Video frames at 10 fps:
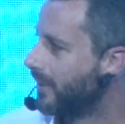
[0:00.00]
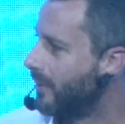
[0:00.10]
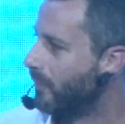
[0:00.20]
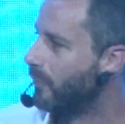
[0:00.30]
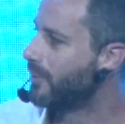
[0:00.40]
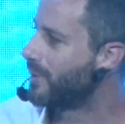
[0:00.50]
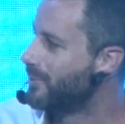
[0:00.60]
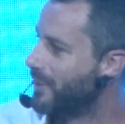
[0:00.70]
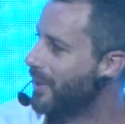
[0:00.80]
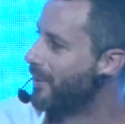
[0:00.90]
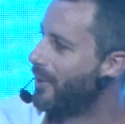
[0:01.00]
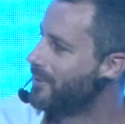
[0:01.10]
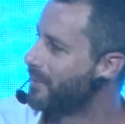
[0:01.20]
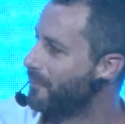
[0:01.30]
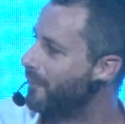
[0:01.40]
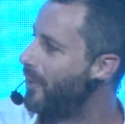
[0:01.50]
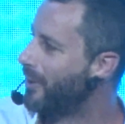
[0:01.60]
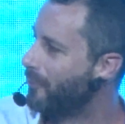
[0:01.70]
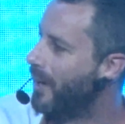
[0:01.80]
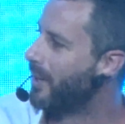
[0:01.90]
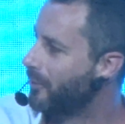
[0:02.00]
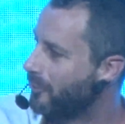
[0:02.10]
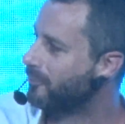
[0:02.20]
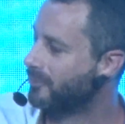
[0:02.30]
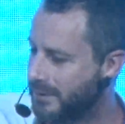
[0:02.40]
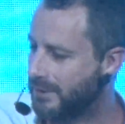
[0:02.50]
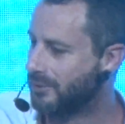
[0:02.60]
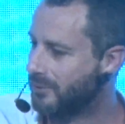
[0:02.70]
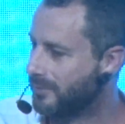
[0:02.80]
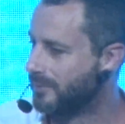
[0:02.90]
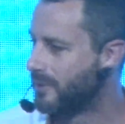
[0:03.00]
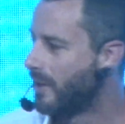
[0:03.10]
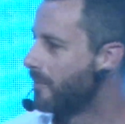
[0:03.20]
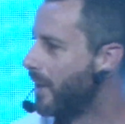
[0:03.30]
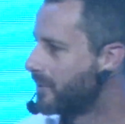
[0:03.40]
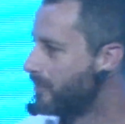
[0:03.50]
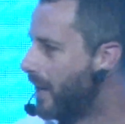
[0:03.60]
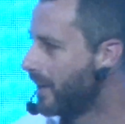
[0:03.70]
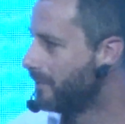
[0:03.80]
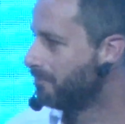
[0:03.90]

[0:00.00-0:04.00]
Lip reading: and reverse engineer those and find a way to take them out to market.